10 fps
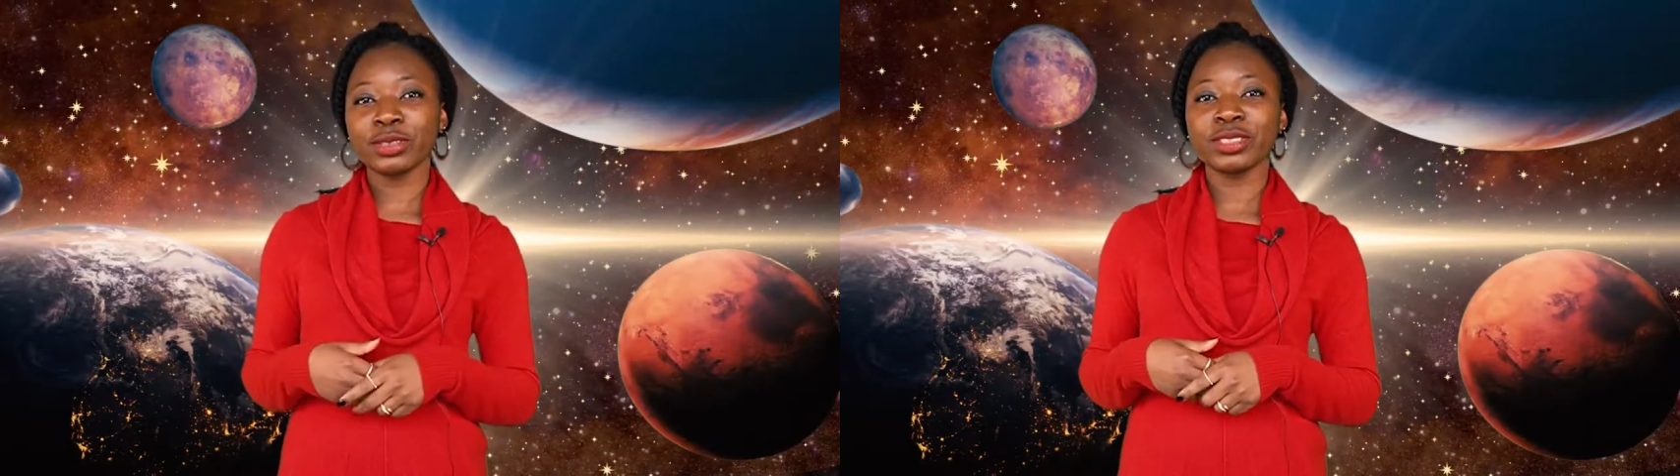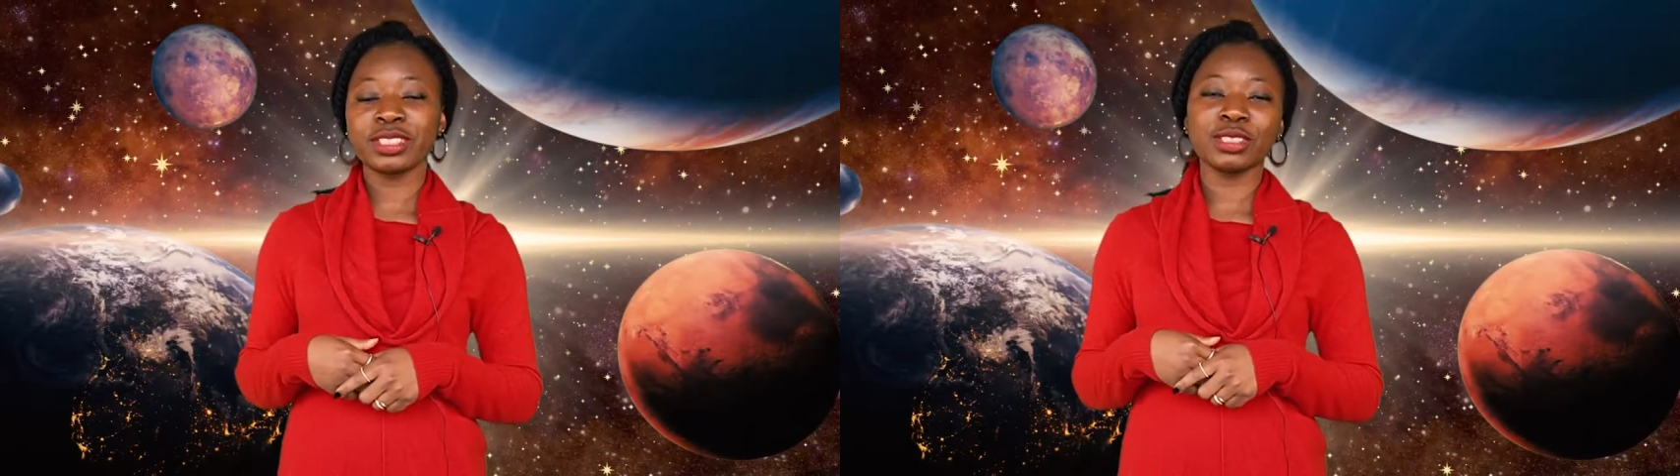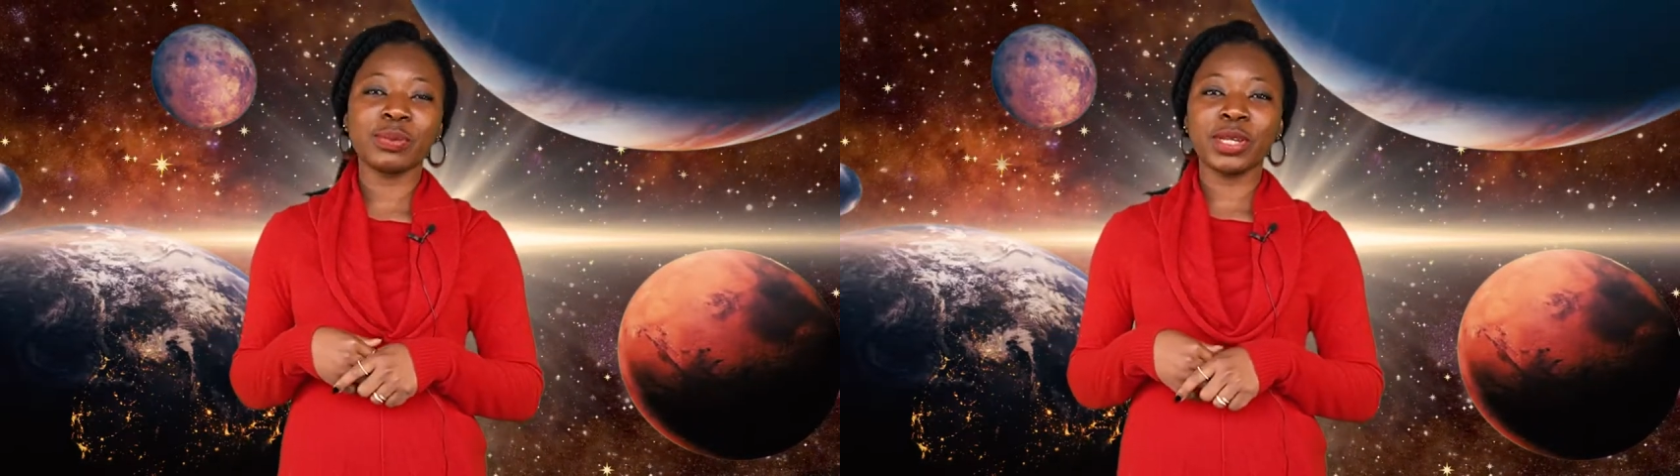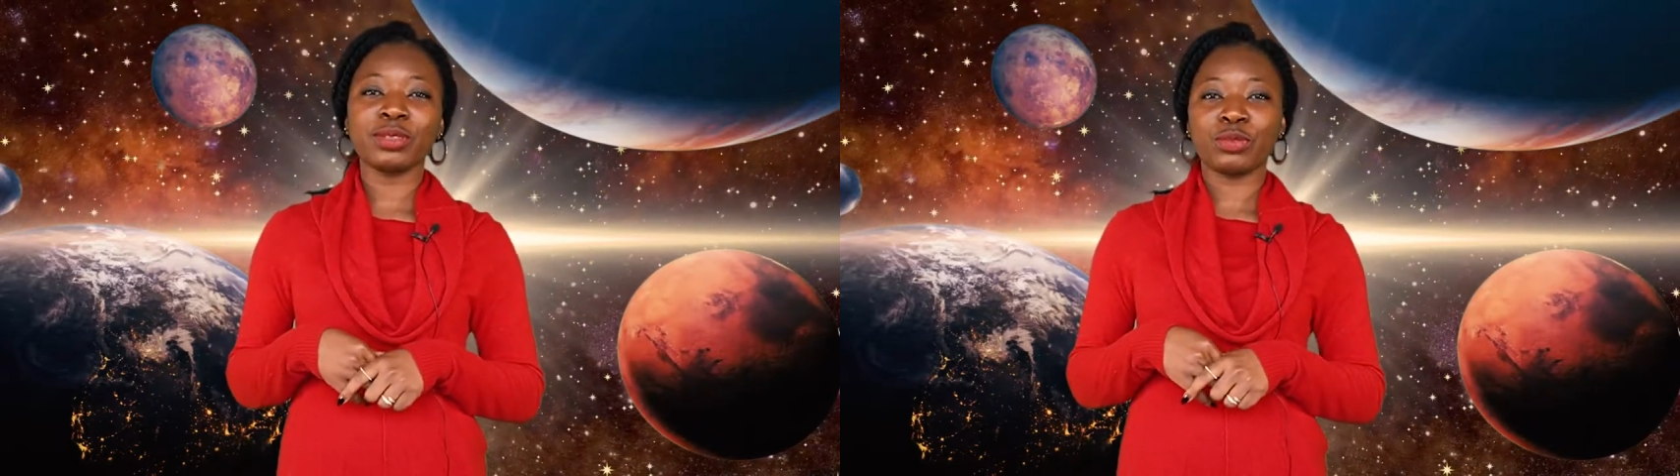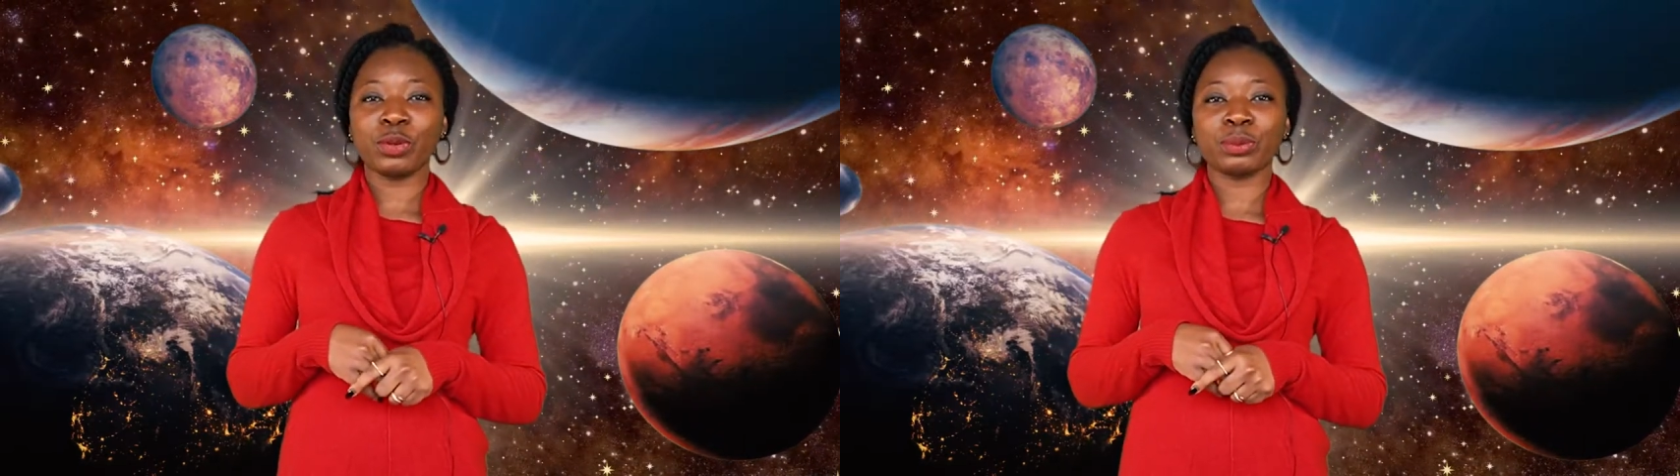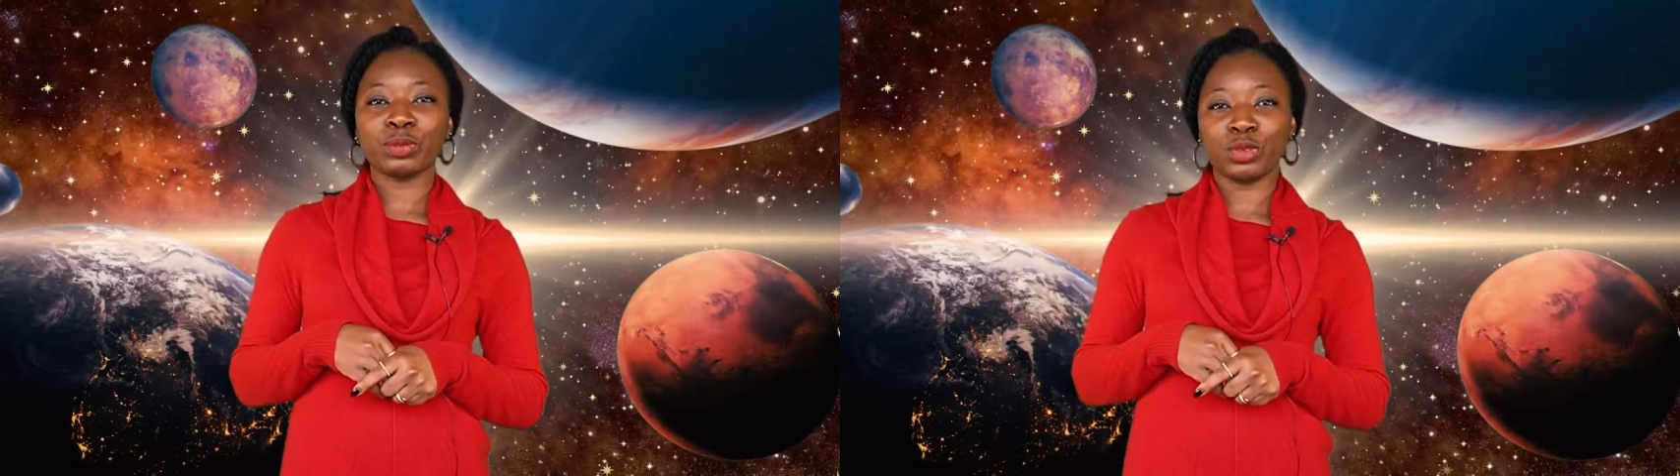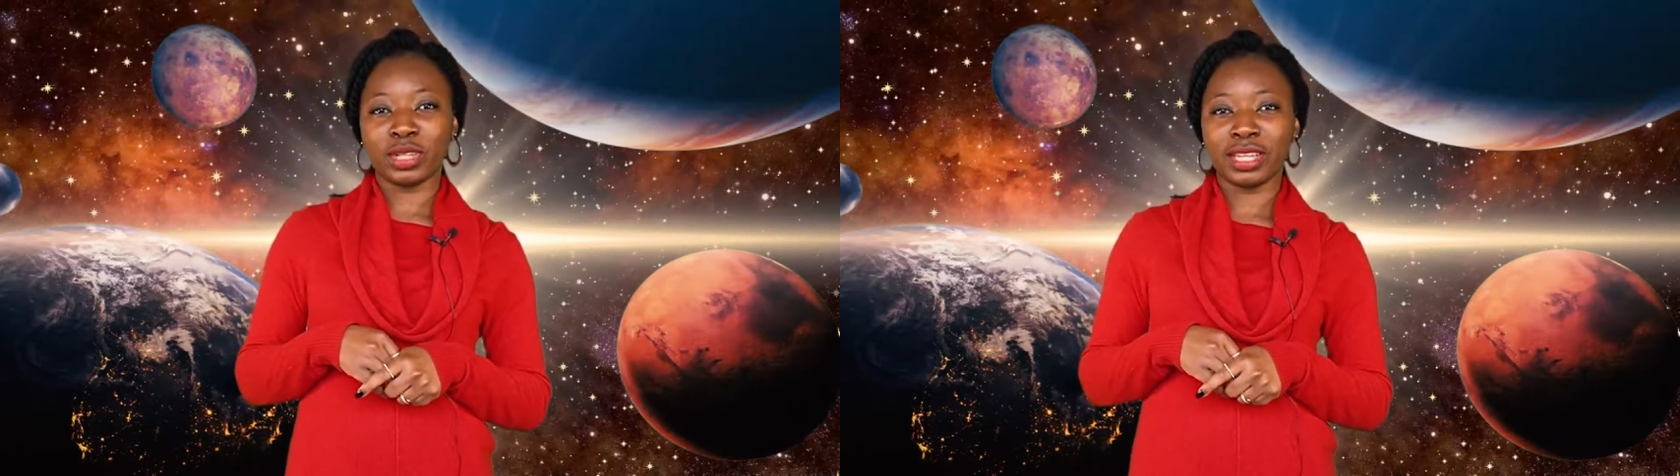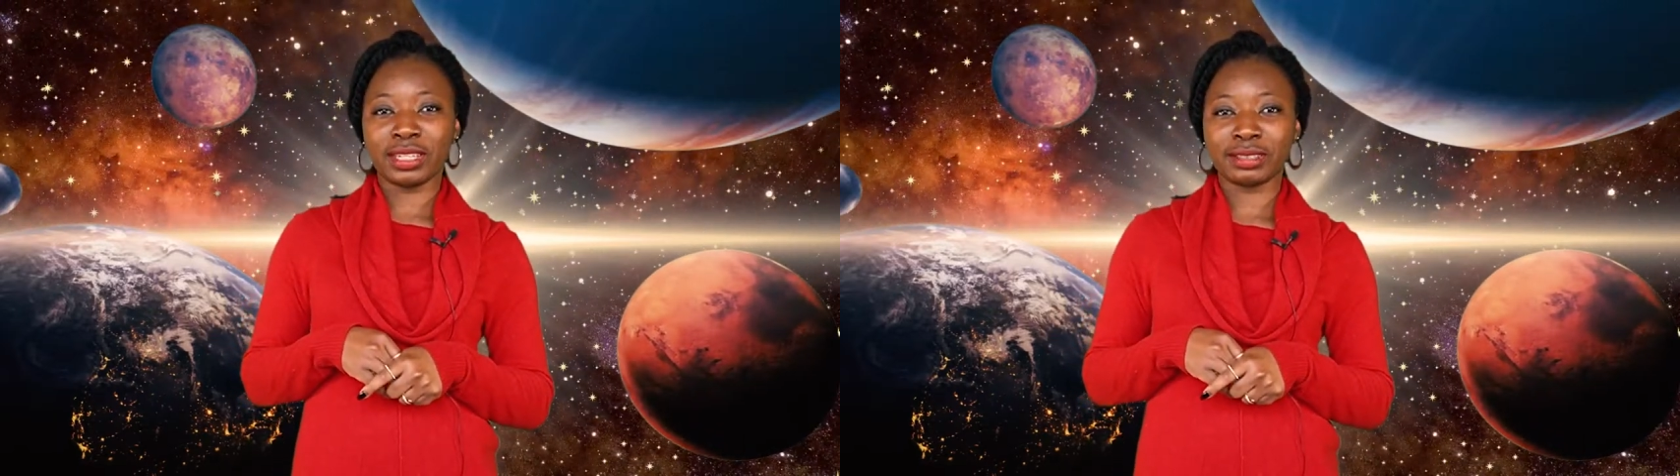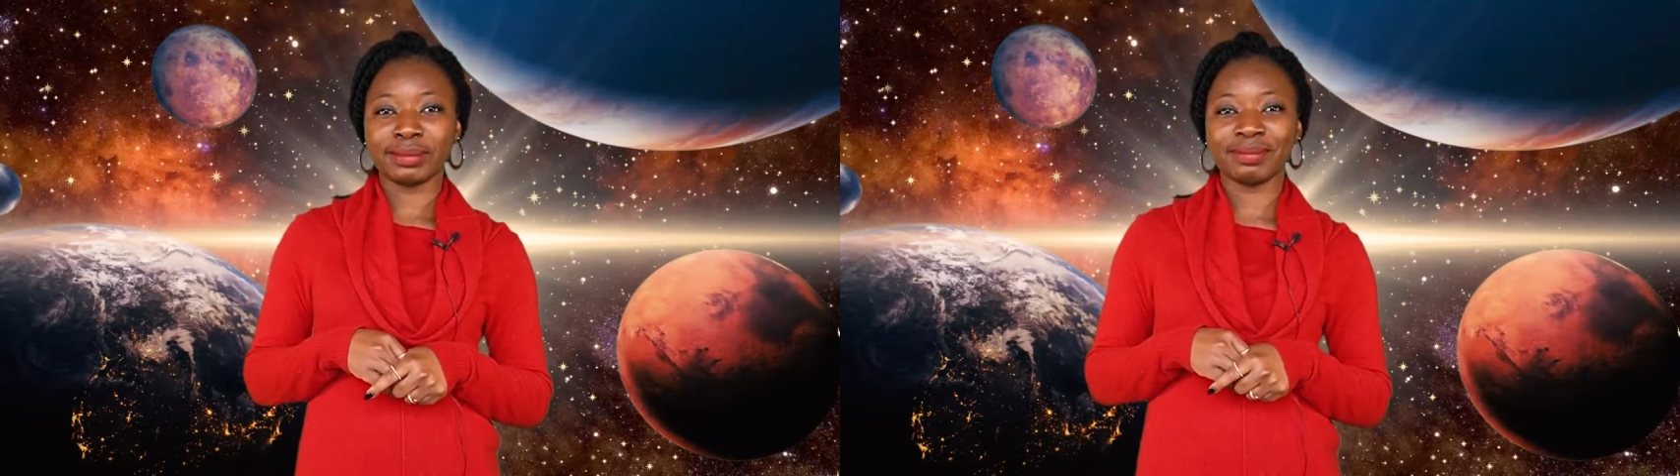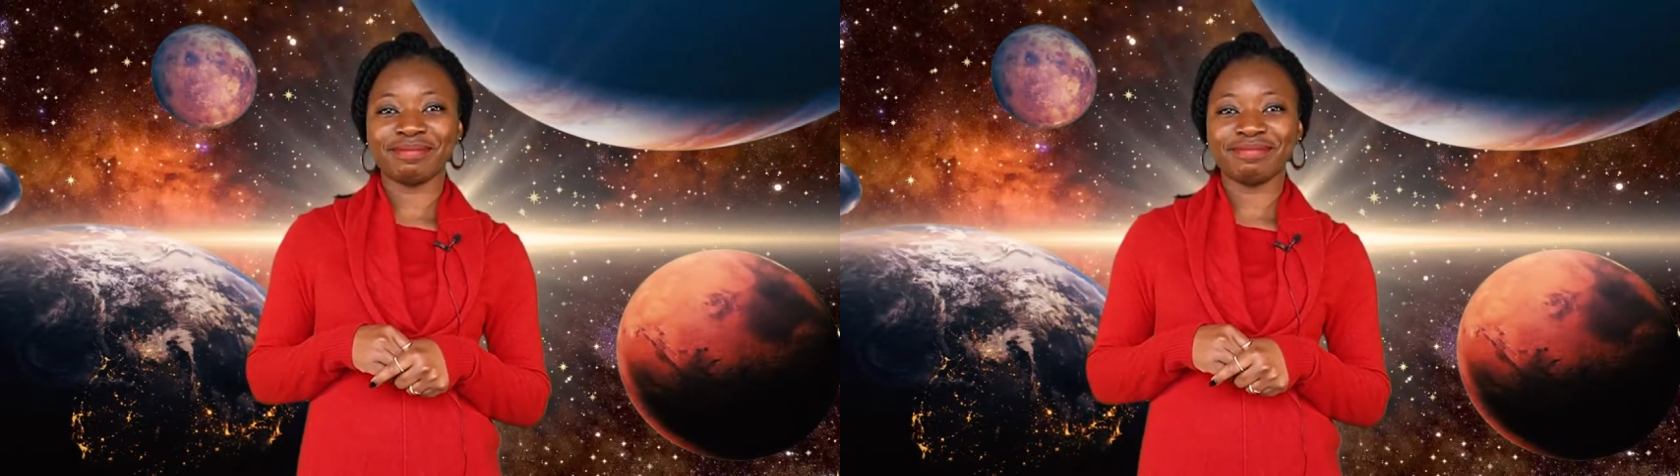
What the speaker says: us is made from today.